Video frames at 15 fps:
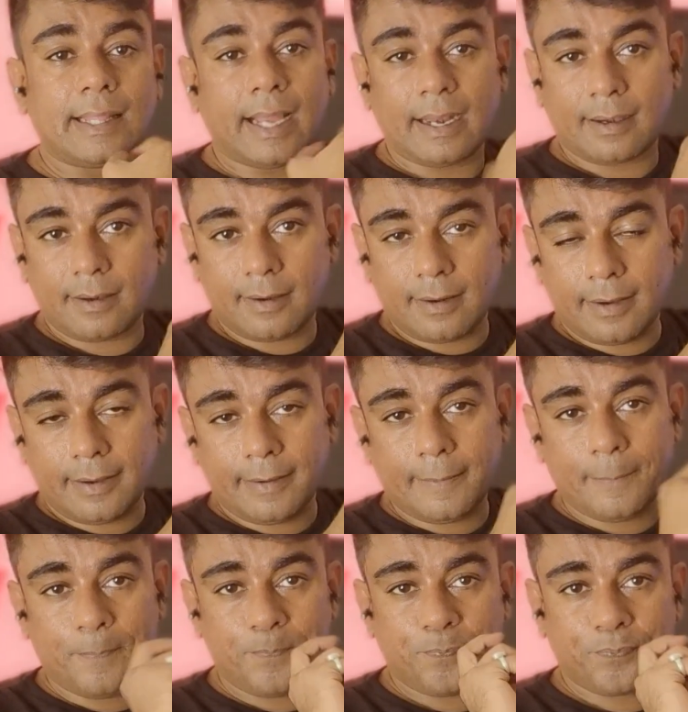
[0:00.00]
that
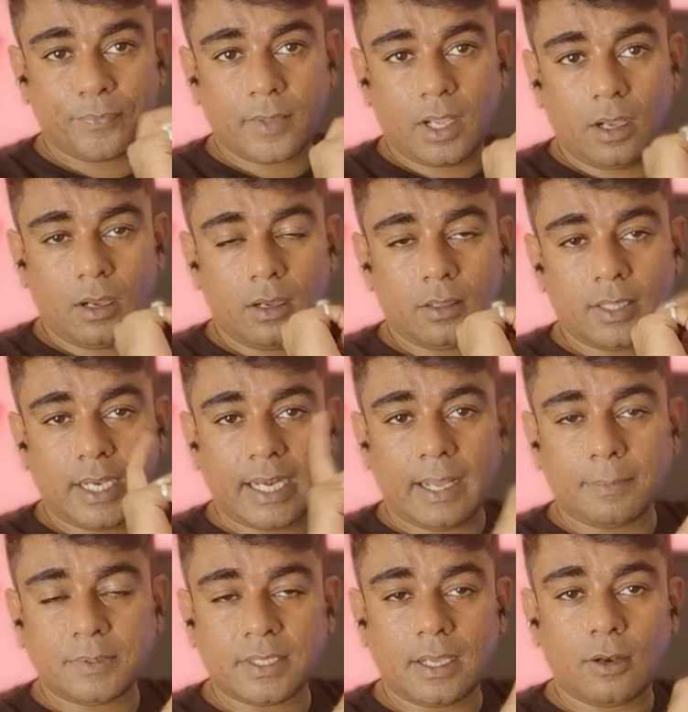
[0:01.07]

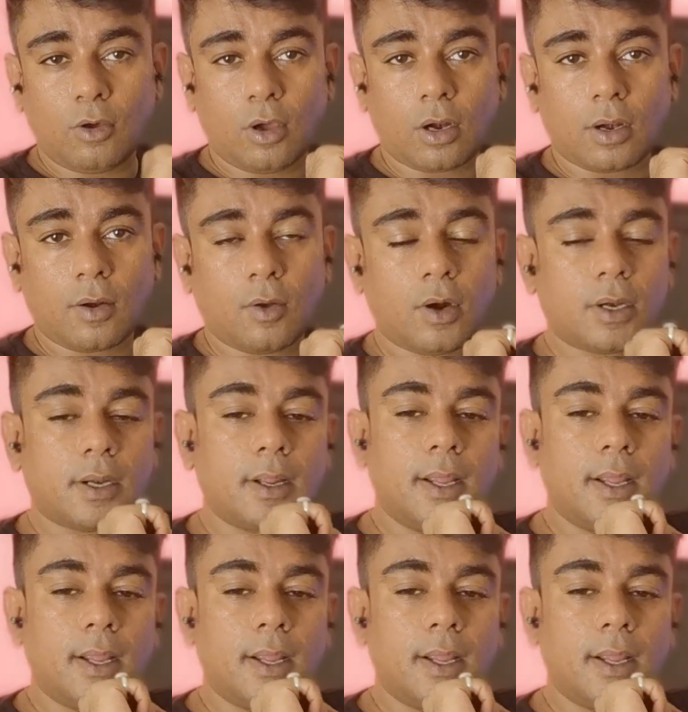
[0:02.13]
upsell or not.